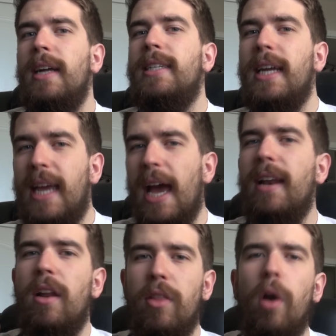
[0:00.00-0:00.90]
to
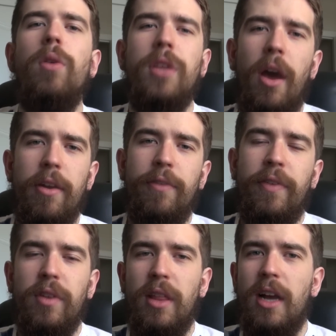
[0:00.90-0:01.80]
get those
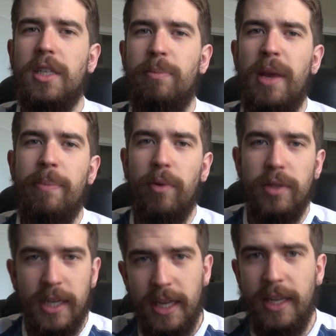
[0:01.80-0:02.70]
150,000 people
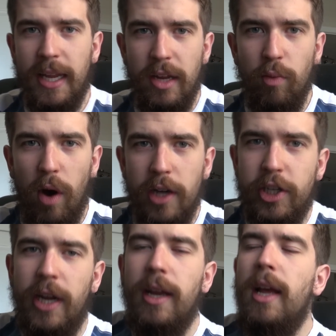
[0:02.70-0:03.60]
to continue
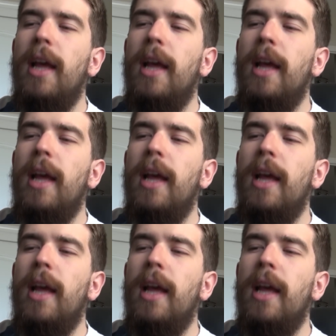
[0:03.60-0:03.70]
watching?